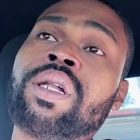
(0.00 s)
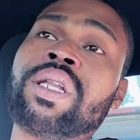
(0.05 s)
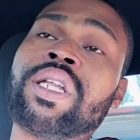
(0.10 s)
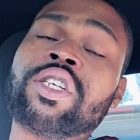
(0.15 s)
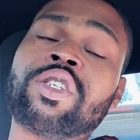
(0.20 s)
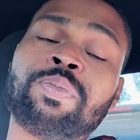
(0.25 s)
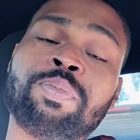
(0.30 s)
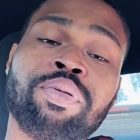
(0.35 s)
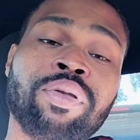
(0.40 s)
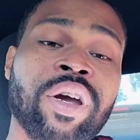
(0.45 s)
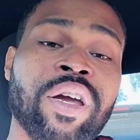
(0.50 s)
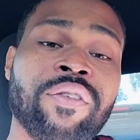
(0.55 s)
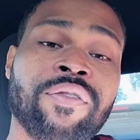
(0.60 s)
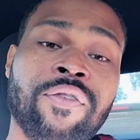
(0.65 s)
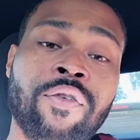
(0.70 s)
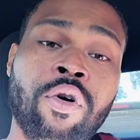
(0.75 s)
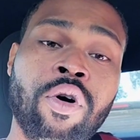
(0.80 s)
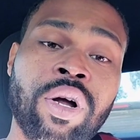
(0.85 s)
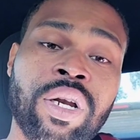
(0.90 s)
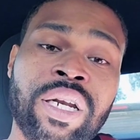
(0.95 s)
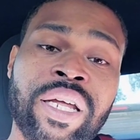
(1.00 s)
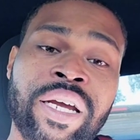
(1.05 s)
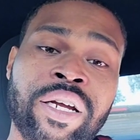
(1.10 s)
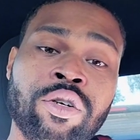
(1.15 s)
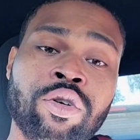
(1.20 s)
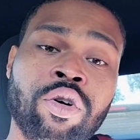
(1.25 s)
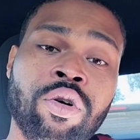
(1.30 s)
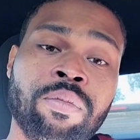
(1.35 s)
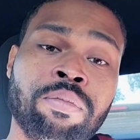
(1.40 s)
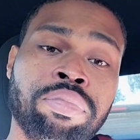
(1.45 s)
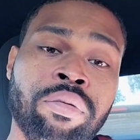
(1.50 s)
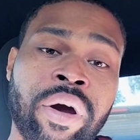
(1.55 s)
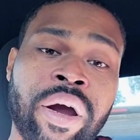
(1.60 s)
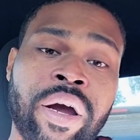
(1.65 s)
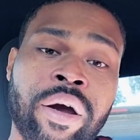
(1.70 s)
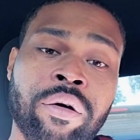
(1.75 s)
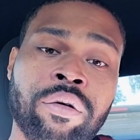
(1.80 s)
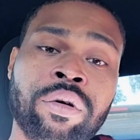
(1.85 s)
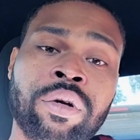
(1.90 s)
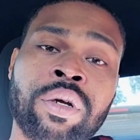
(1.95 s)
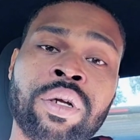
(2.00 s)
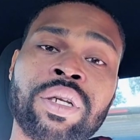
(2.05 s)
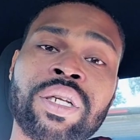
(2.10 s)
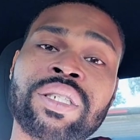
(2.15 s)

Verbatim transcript: Let's pray for Orlando Brown.